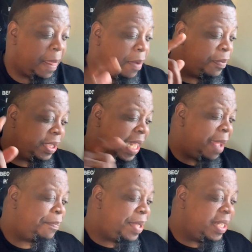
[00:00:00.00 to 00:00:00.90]
With
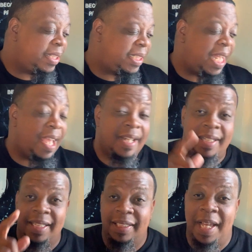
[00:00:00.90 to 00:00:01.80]
that being said,
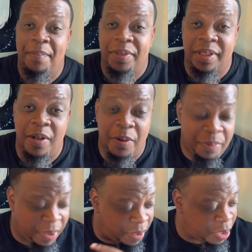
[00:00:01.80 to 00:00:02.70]
this episode, we're
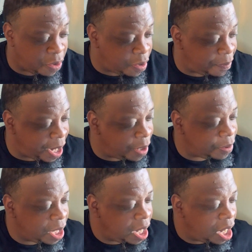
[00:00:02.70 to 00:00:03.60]
going to talk about
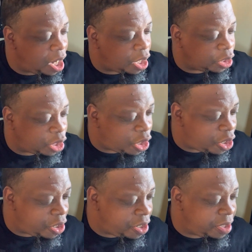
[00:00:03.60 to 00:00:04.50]

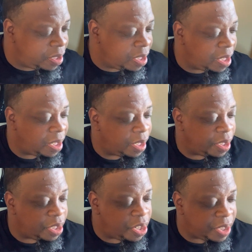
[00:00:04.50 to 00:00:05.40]
learn
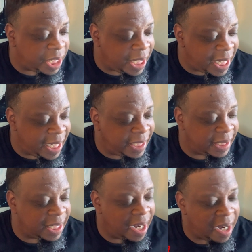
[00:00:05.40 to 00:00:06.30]
your
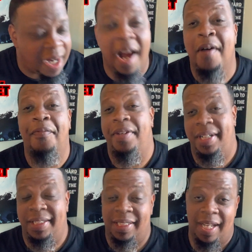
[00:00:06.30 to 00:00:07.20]
kid's
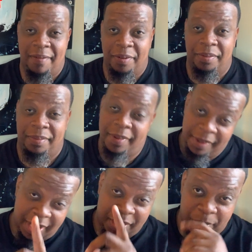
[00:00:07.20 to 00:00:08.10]
confidence level.
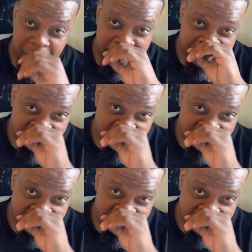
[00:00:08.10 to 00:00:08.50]
Let's work.